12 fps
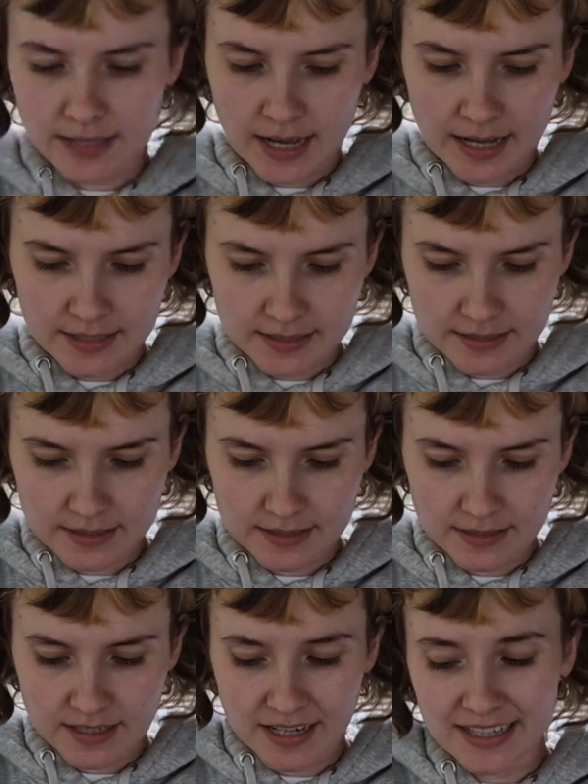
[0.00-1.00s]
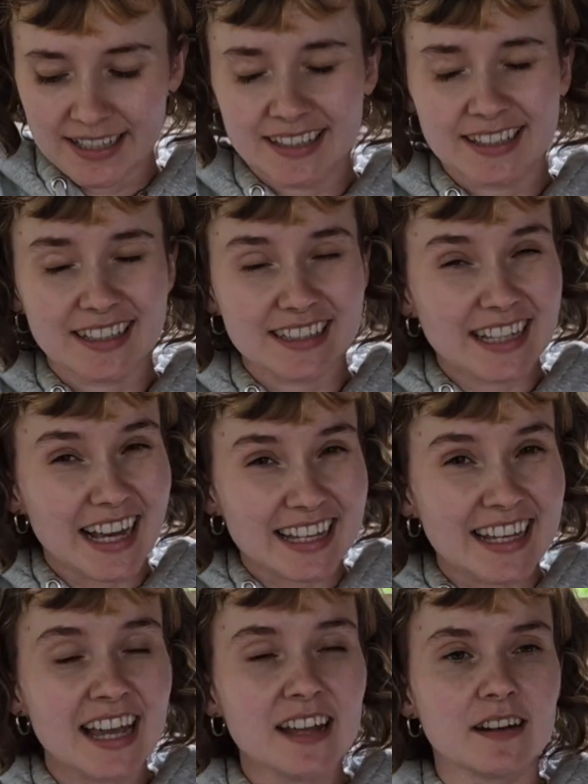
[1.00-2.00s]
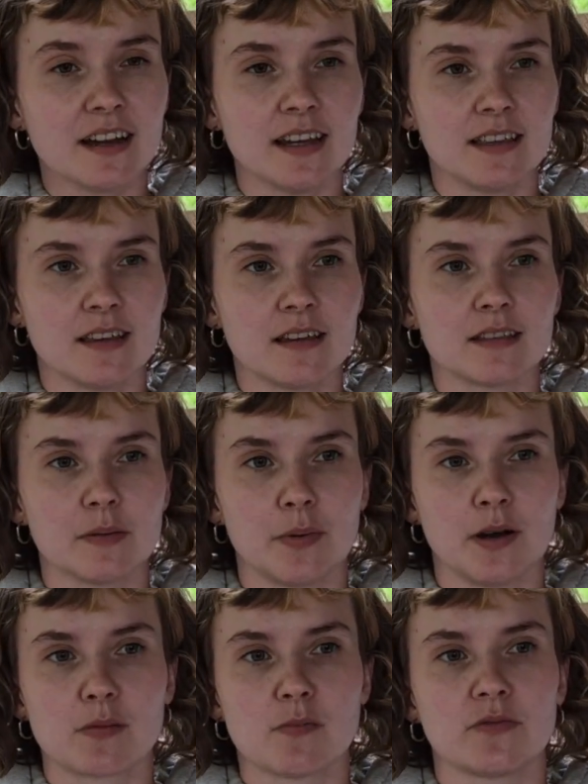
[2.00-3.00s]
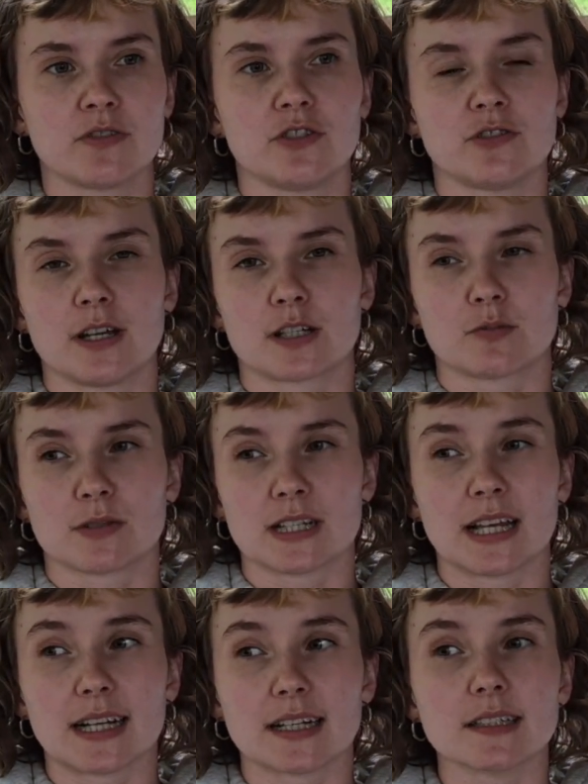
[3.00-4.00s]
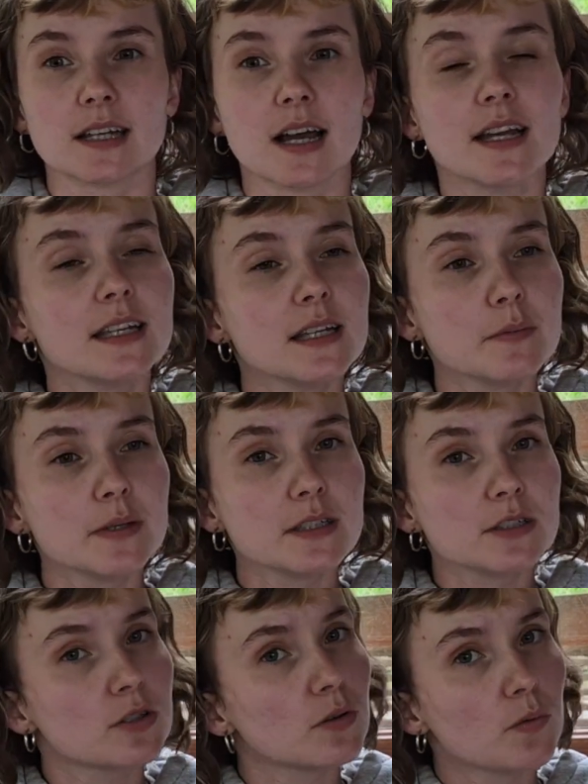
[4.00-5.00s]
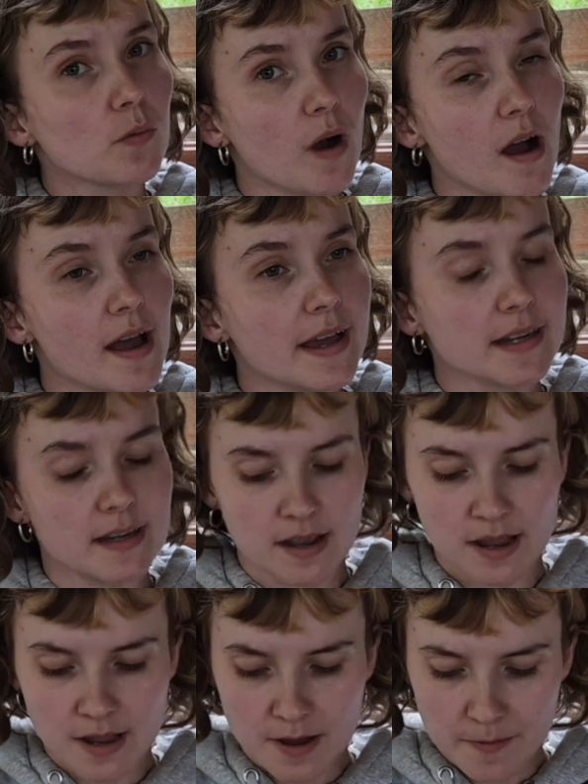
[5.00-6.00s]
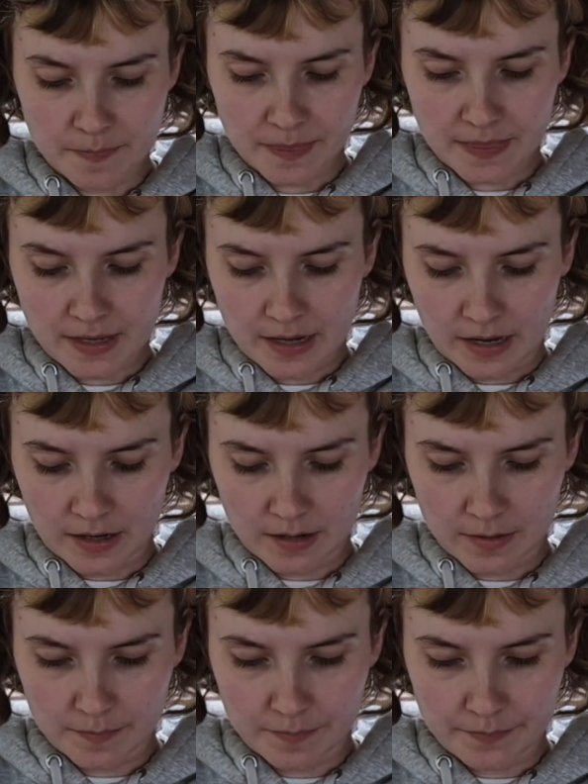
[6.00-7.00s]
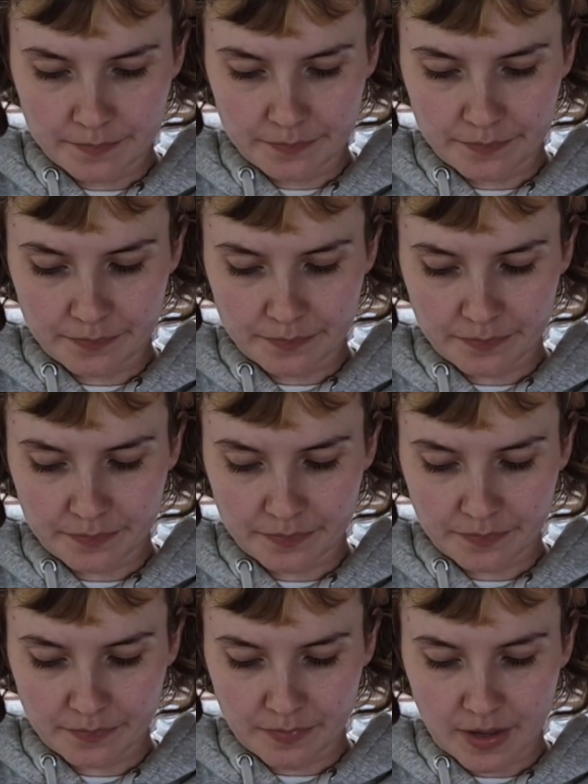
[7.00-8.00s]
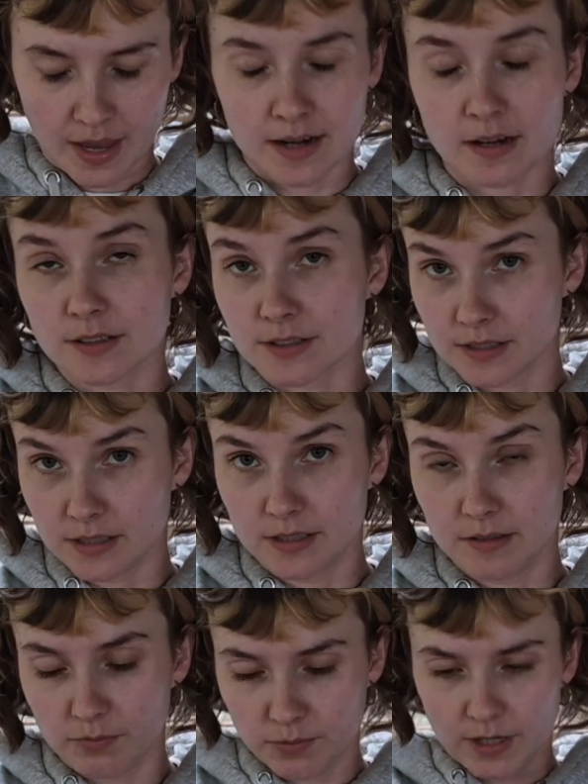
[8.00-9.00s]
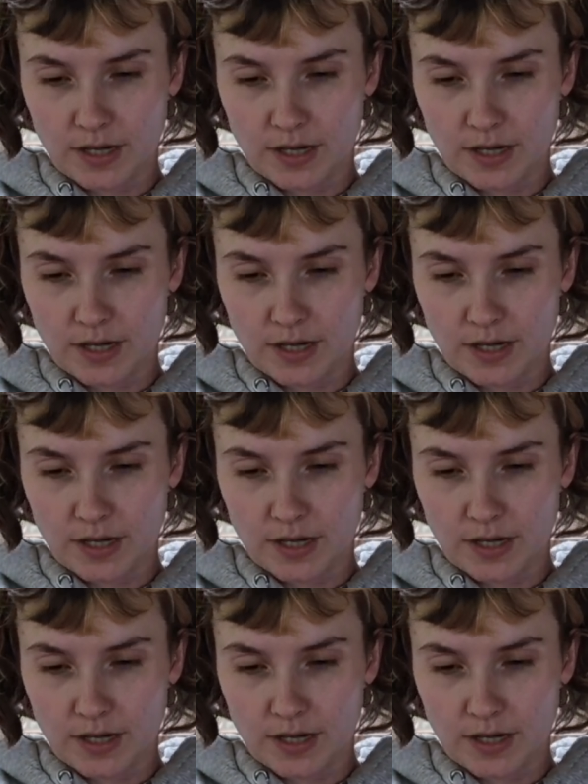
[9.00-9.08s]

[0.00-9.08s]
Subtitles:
that, again, I think the bottom of the dress was like a tiny bit too wide. And I'll see when